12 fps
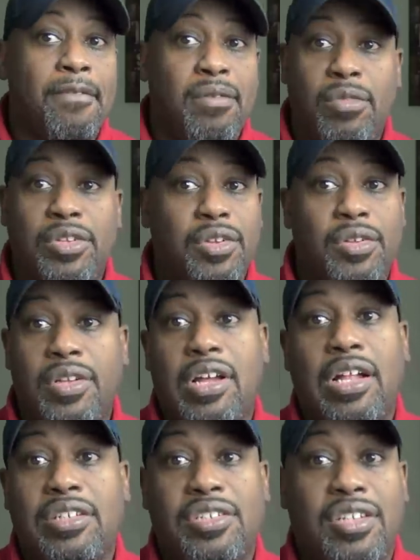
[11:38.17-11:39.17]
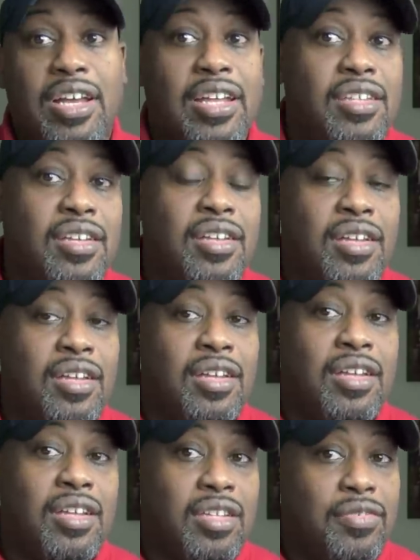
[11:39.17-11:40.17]
whether you go to college or not.
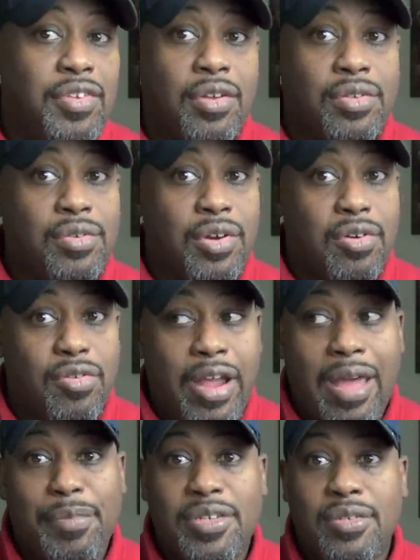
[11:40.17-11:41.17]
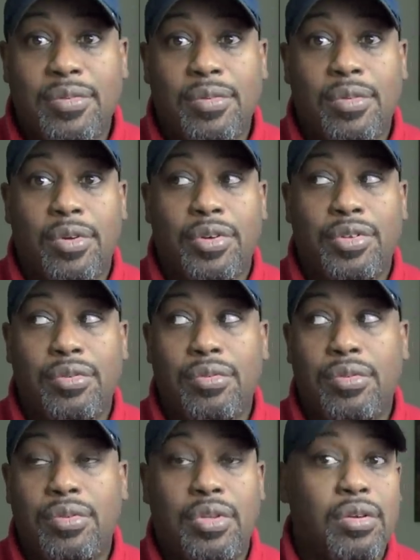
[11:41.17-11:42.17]
And if you go to a crappy school or you
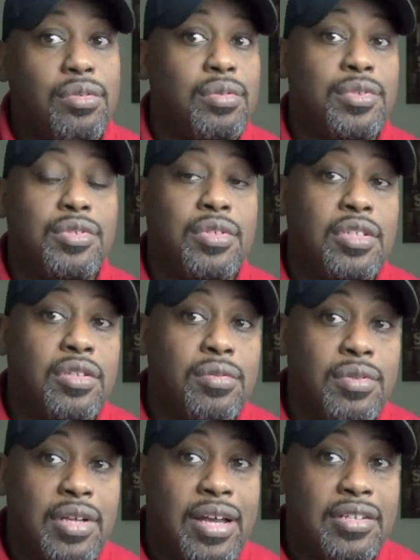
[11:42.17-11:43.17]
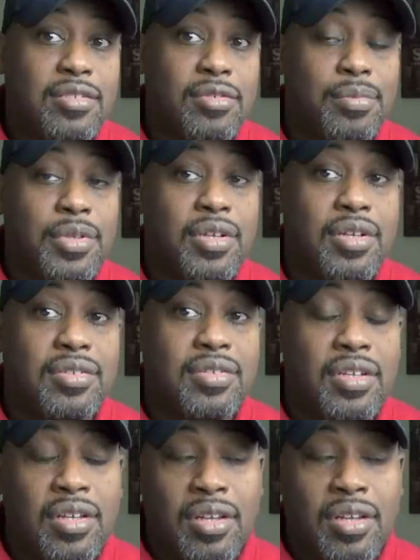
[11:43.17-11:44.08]
don't do what you need to do in high school, because